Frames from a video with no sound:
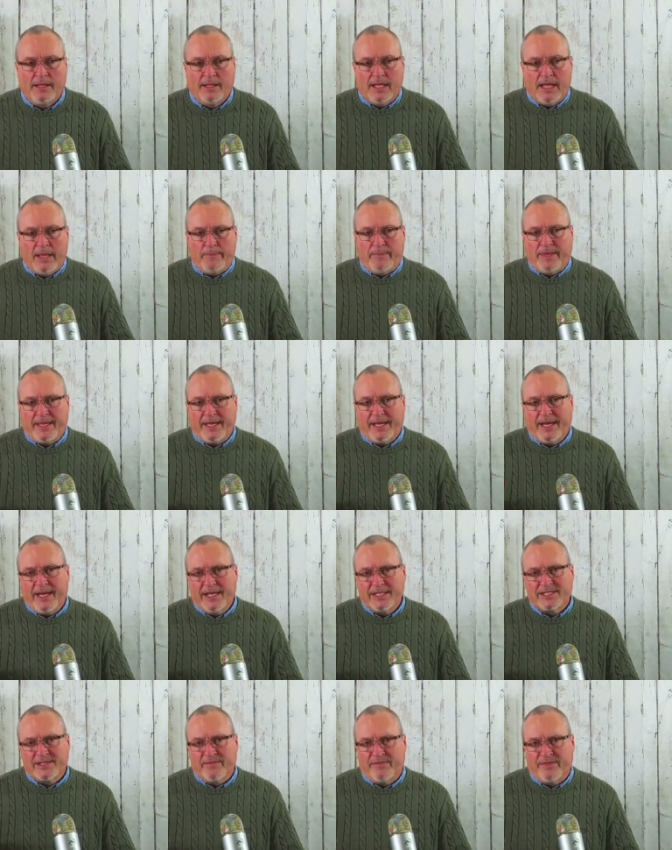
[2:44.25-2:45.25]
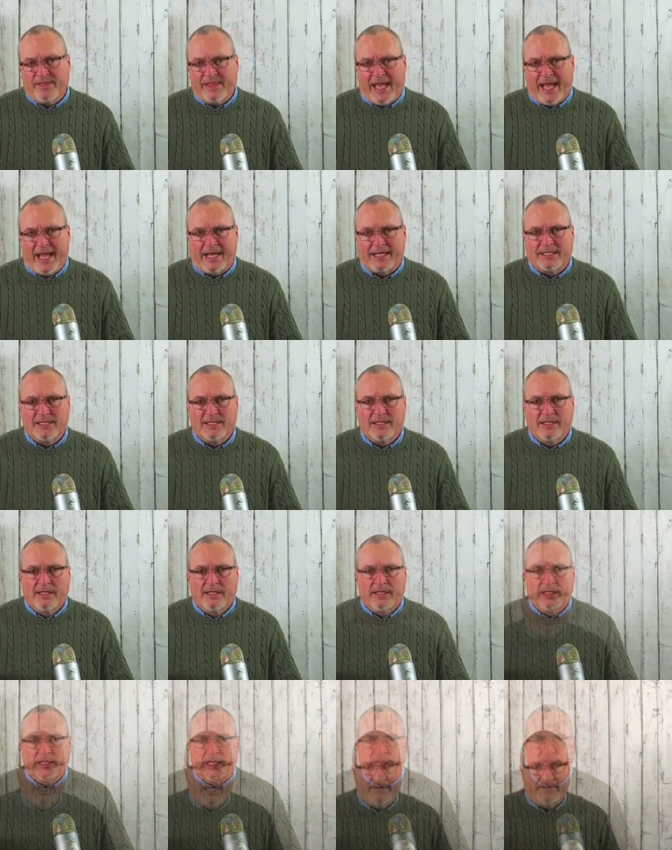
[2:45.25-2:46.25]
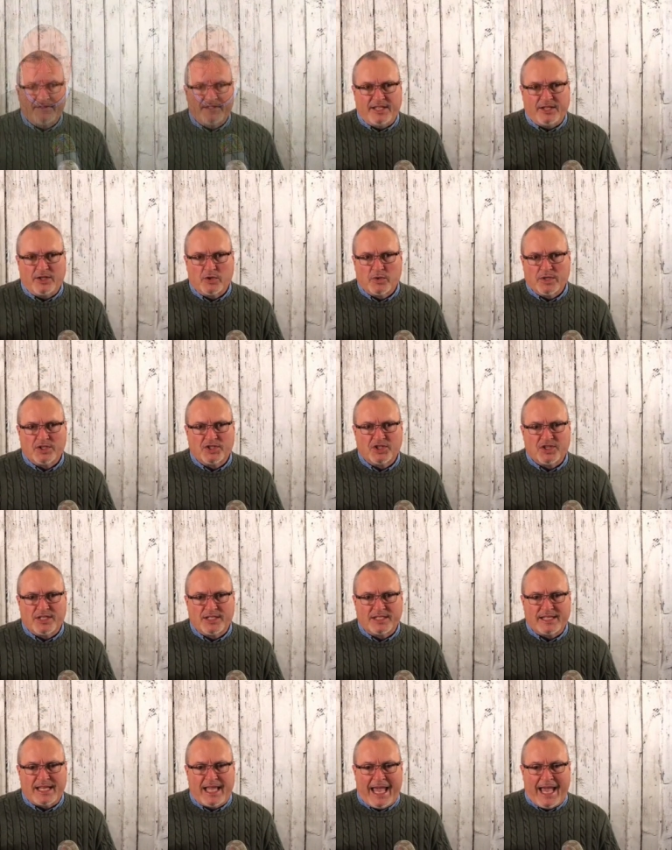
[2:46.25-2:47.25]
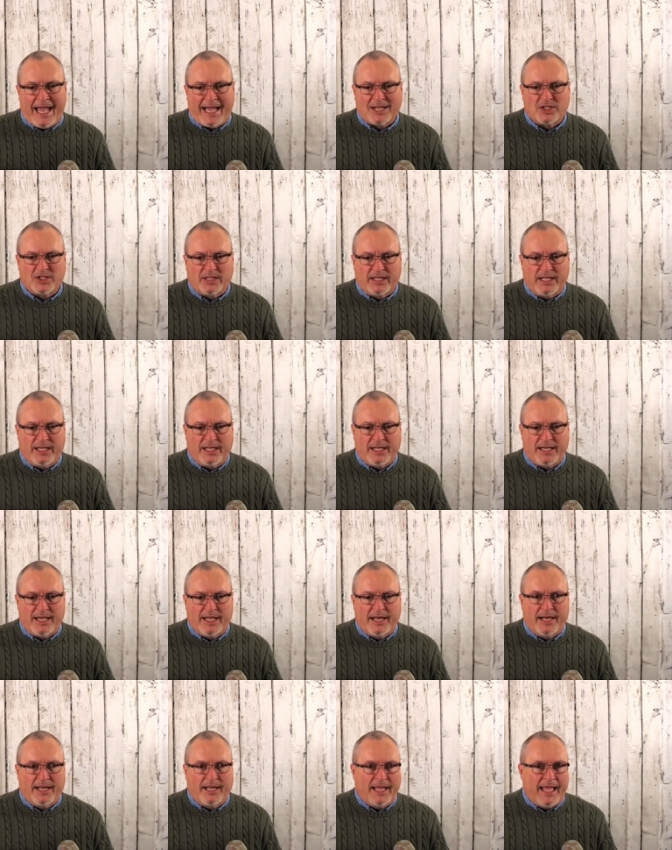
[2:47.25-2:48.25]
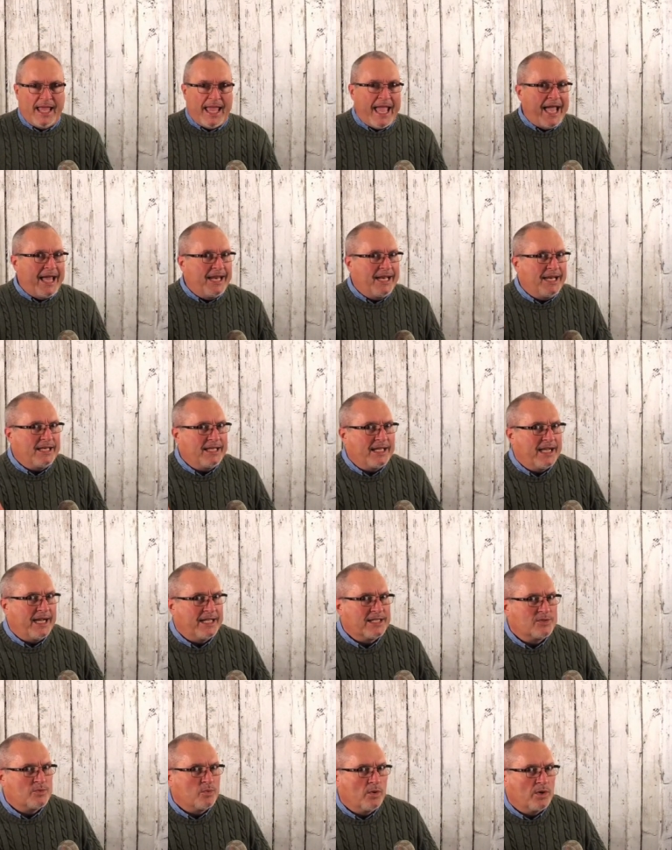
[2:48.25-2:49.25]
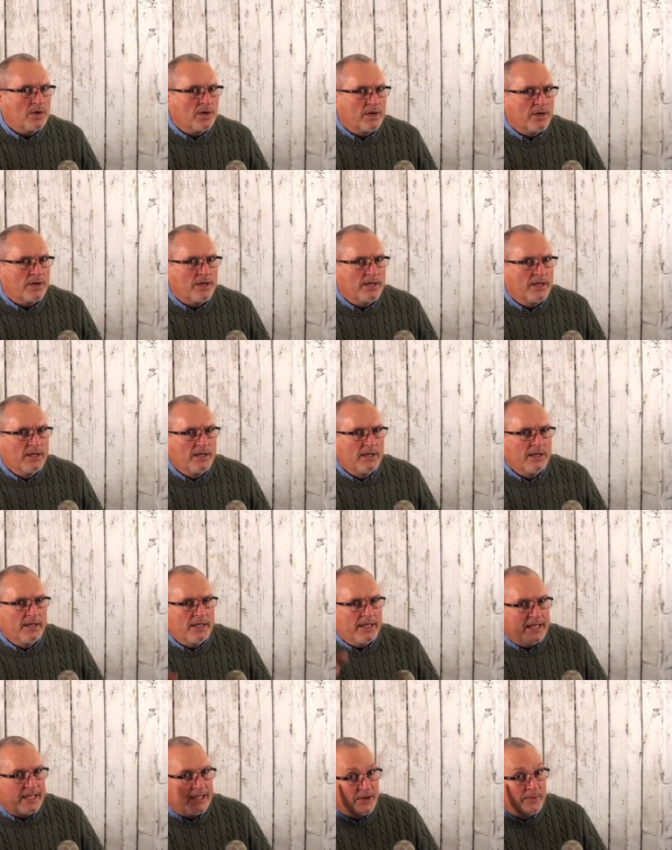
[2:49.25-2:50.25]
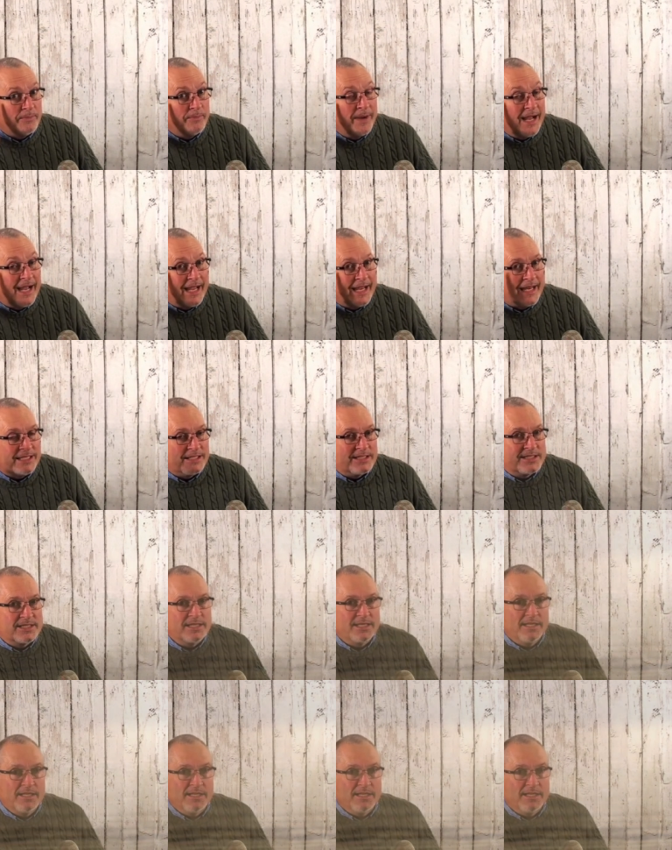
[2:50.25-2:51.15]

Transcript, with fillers: And because of that, I've seen Christians actually kind of edit God's word in their minds